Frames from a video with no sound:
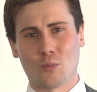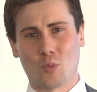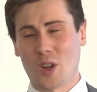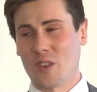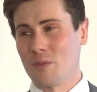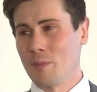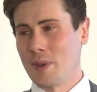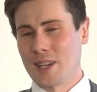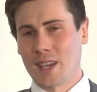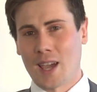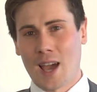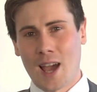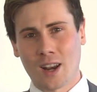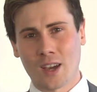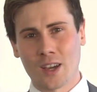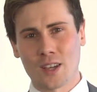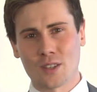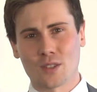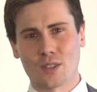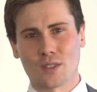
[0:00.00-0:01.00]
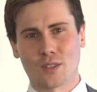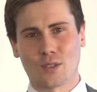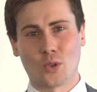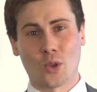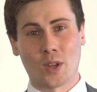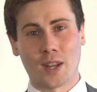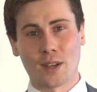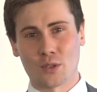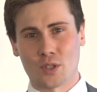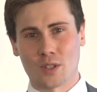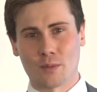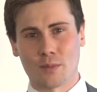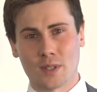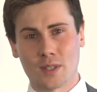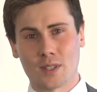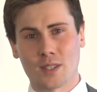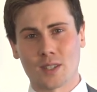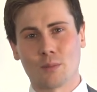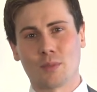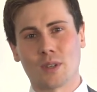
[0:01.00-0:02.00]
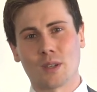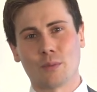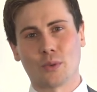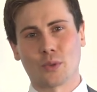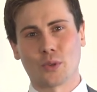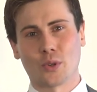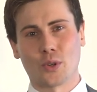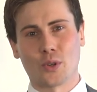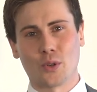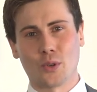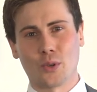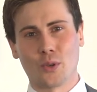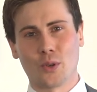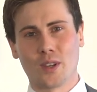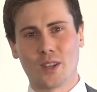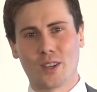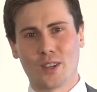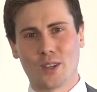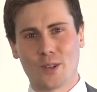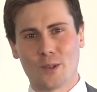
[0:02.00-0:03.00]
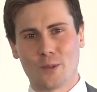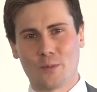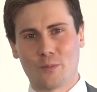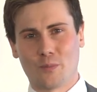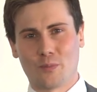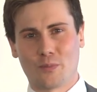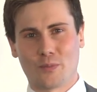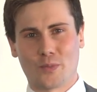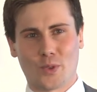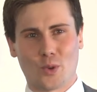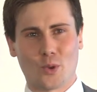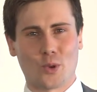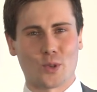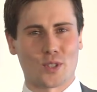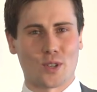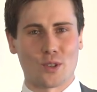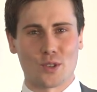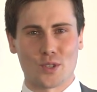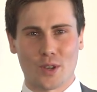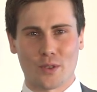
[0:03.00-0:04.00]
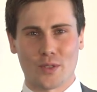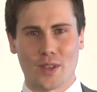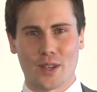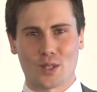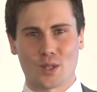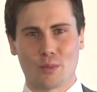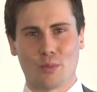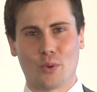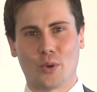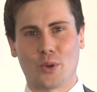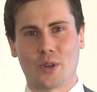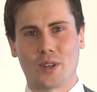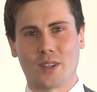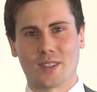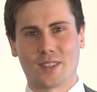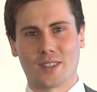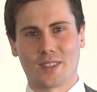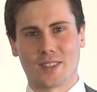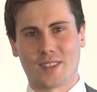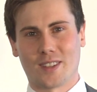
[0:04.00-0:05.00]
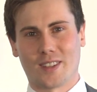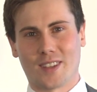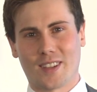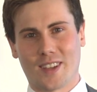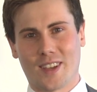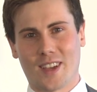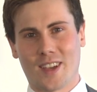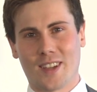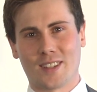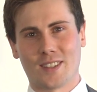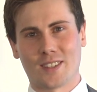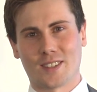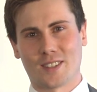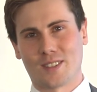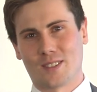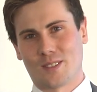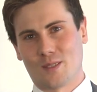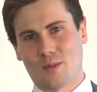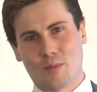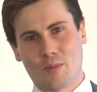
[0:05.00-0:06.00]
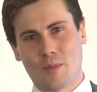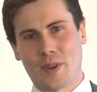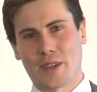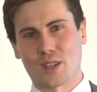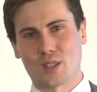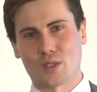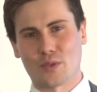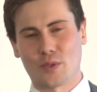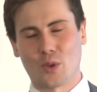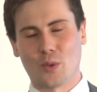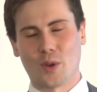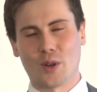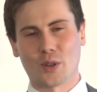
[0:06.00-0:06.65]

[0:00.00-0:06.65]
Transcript: We have many allies, non-LGBT people, who also show their support and make us feel